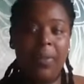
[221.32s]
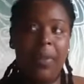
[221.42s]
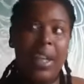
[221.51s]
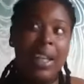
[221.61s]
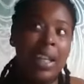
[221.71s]

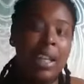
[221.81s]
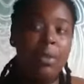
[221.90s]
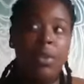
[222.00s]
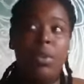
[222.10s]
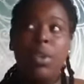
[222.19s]

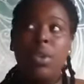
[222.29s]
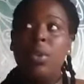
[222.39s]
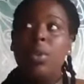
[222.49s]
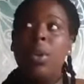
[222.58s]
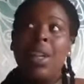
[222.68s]
enabled
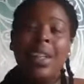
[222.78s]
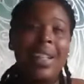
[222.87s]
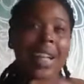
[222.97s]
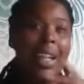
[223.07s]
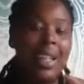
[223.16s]
to
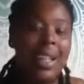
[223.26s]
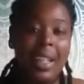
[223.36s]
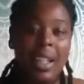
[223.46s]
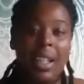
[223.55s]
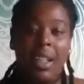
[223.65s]

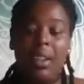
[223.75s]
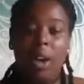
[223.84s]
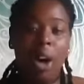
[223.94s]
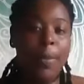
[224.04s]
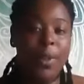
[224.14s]
clear the
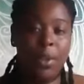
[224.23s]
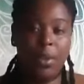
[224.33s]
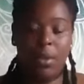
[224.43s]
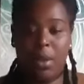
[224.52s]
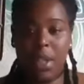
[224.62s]

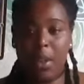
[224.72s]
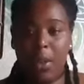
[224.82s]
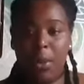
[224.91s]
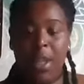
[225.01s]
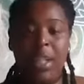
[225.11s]
obstacles out your
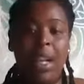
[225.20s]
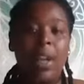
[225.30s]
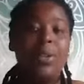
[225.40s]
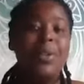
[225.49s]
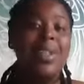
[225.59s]
way. Now
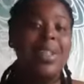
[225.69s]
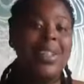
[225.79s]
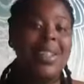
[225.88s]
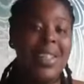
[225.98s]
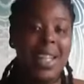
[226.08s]
you can
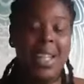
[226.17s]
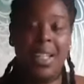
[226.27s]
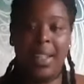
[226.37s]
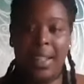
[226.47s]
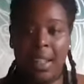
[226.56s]
see
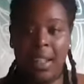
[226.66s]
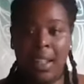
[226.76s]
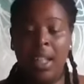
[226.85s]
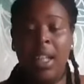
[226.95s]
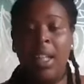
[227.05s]
clearly.
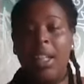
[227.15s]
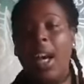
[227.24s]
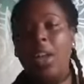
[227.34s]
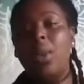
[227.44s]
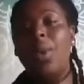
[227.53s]

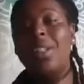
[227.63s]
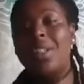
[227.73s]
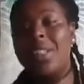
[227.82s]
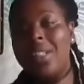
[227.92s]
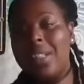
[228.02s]
Now you
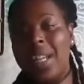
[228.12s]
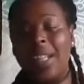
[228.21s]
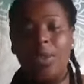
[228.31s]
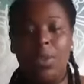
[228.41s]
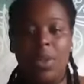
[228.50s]

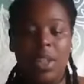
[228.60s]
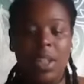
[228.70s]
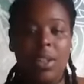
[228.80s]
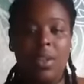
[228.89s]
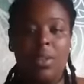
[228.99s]
understand what you
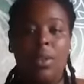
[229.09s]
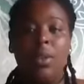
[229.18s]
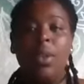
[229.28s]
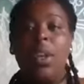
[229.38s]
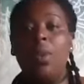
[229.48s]
need to do
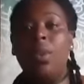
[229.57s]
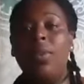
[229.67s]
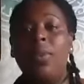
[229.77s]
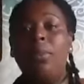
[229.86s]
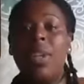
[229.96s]
with
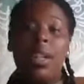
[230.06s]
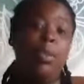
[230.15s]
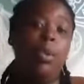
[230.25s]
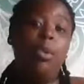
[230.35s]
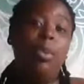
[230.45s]

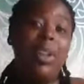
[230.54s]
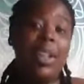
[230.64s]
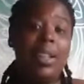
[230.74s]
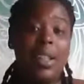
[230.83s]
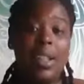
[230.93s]
people,
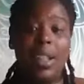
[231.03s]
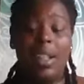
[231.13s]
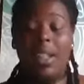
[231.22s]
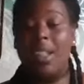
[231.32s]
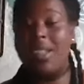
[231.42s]
places, and
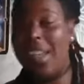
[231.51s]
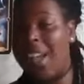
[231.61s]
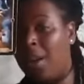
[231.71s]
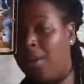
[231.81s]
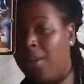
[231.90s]
things
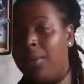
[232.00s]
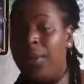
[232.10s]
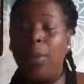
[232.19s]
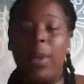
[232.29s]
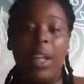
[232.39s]
out of
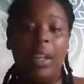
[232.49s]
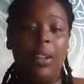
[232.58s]
the way.